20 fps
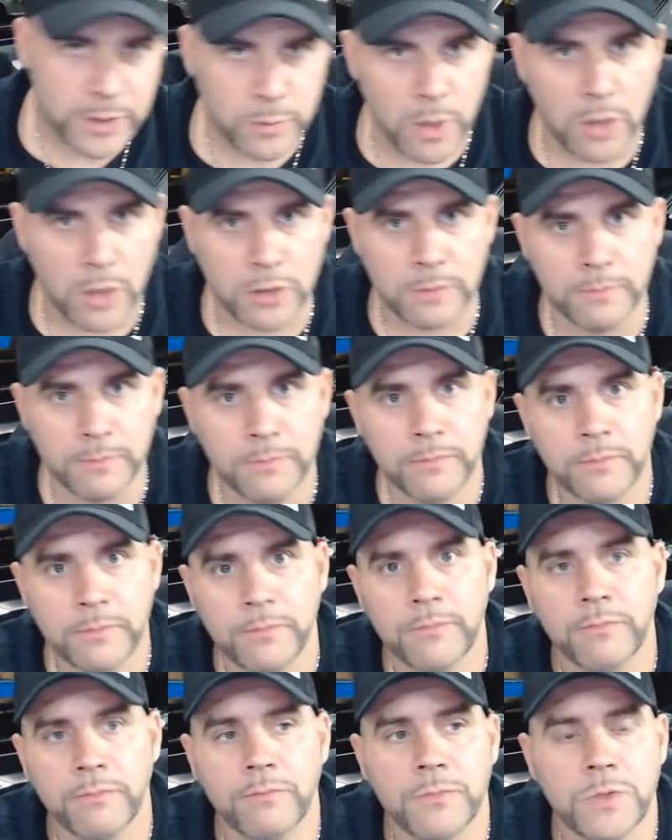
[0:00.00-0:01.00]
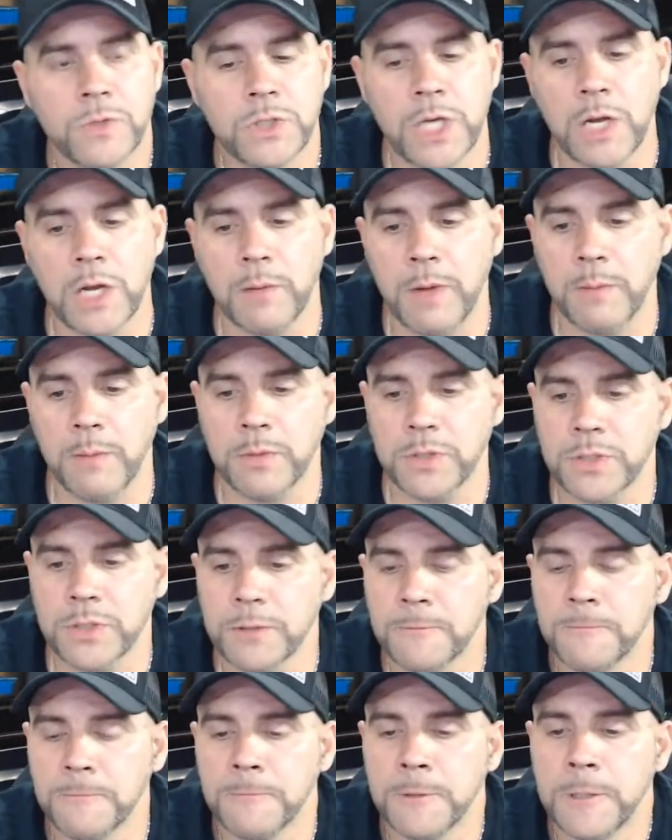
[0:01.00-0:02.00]
welcome, channel members.
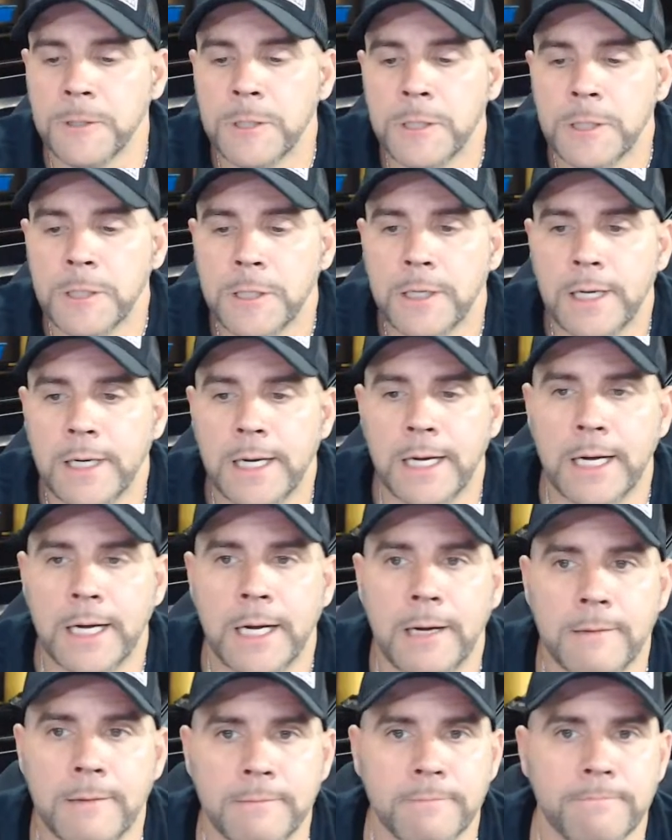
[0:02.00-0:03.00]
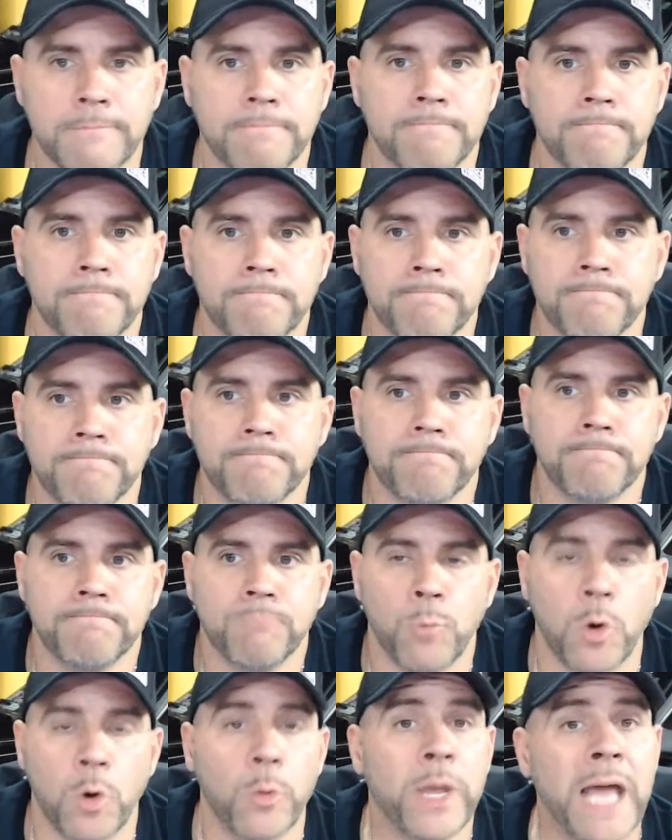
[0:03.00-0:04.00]
What
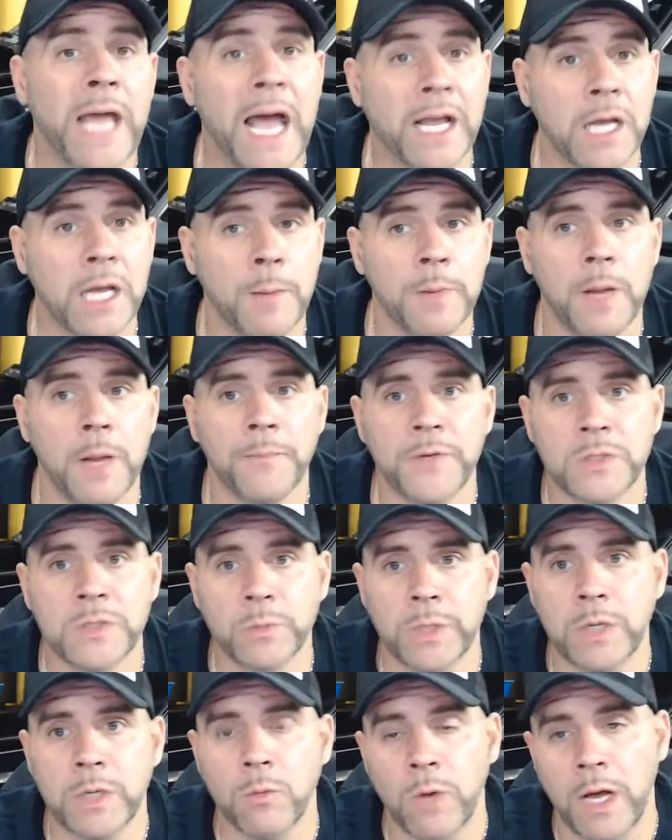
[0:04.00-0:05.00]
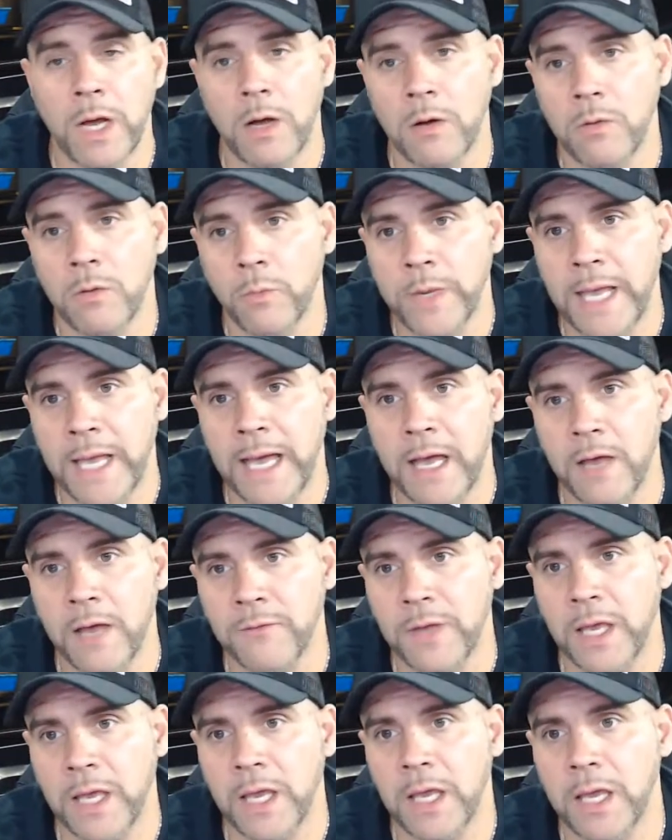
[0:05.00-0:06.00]
do we got coming up this week? Well, we have
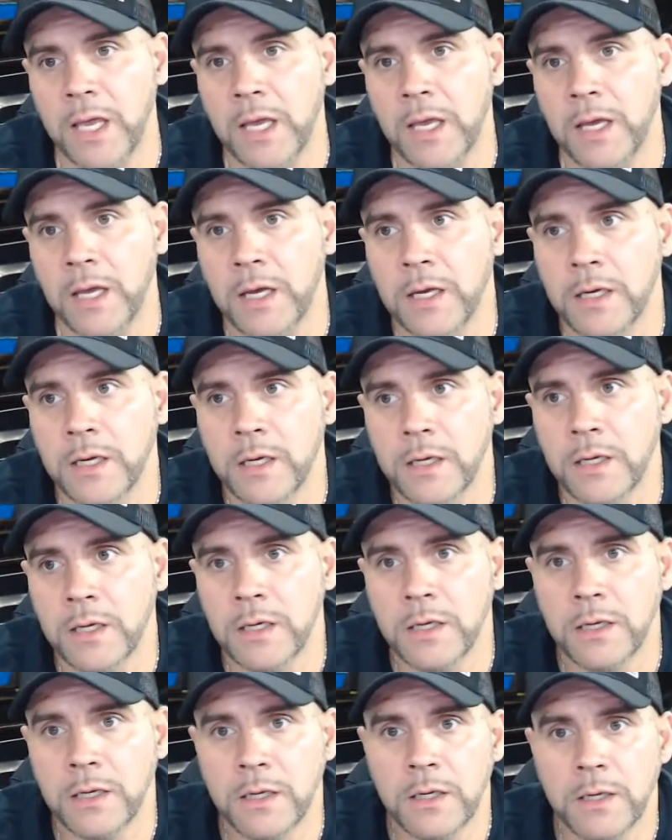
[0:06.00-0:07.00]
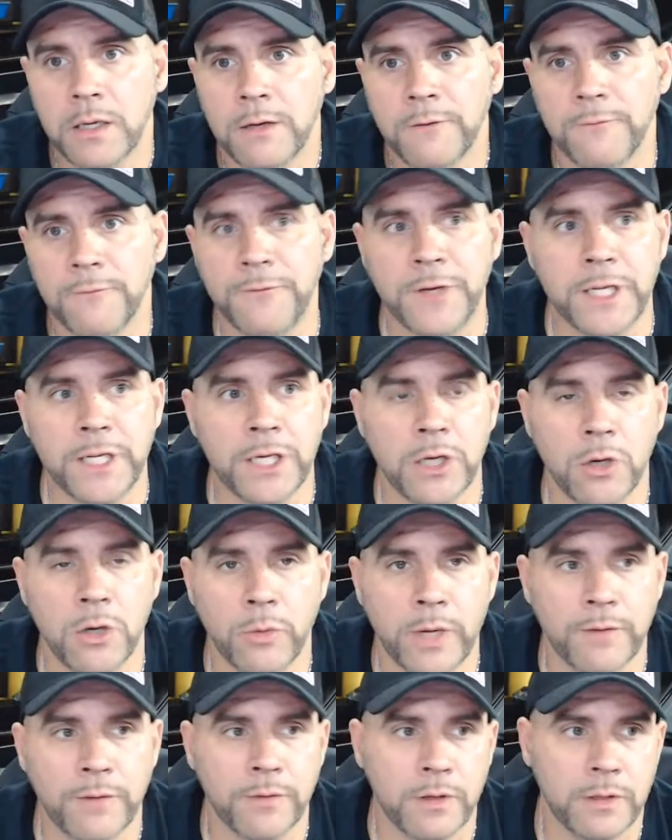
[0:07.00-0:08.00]
a video.
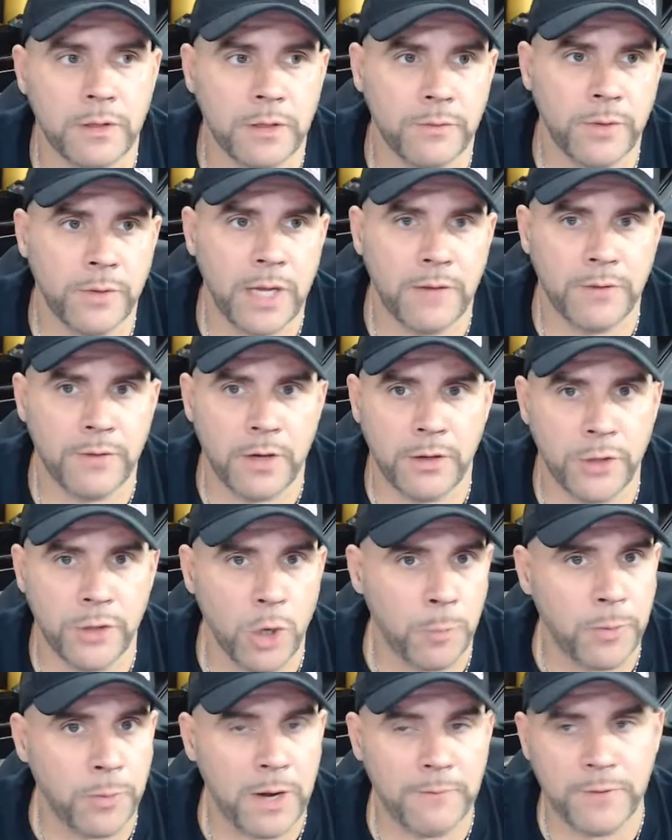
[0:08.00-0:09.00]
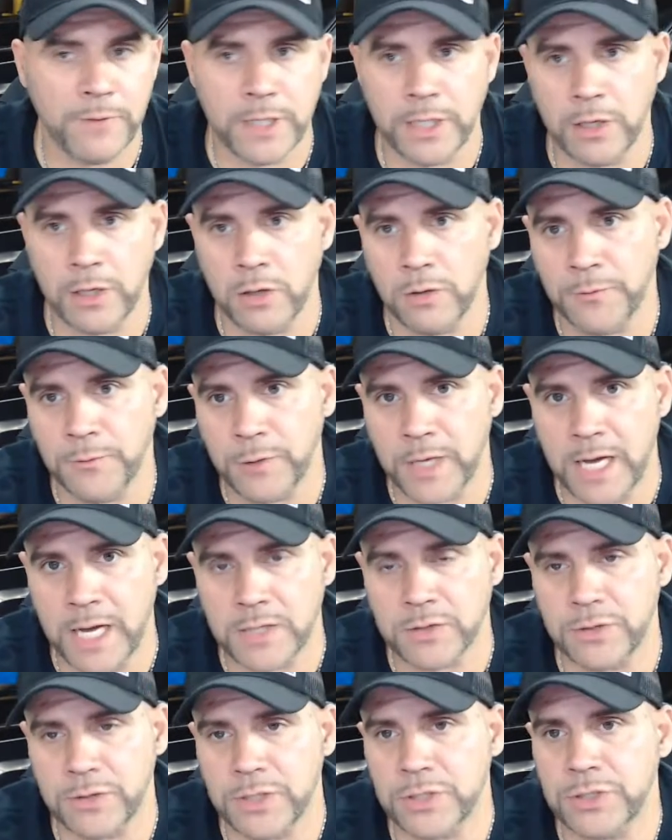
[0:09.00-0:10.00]
We have a no prep video if you
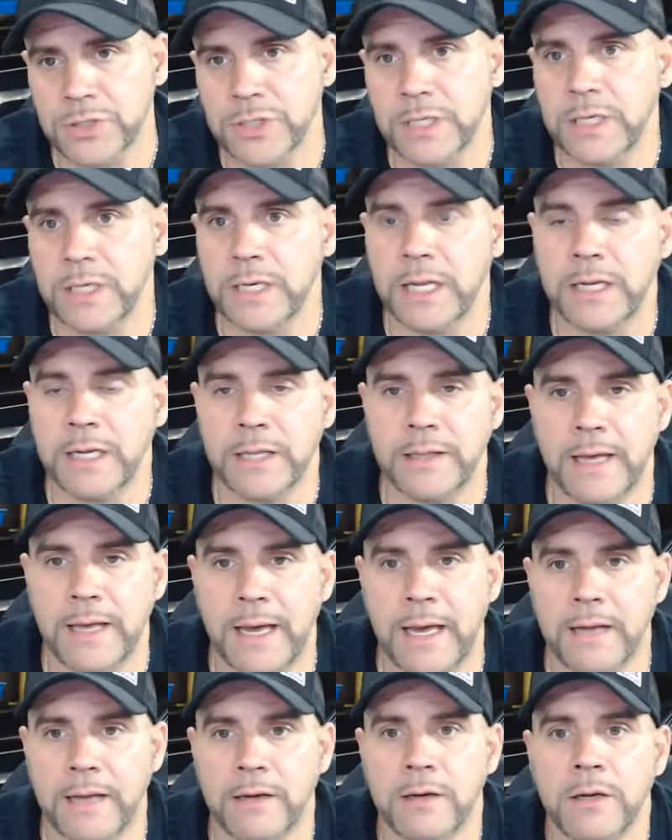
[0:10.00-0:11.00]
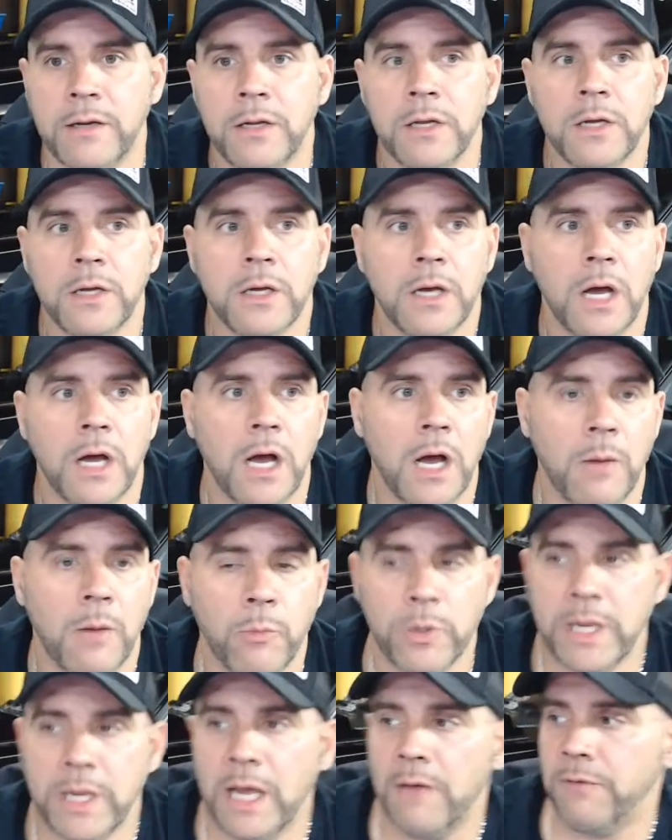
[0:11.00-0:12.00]
guys are interested in any of that.
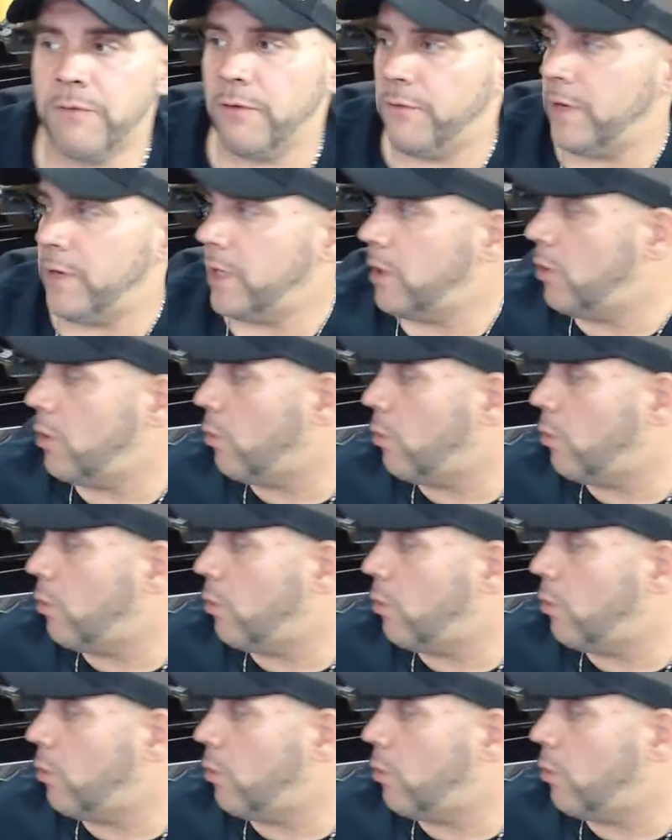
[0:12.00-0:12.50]
We have the video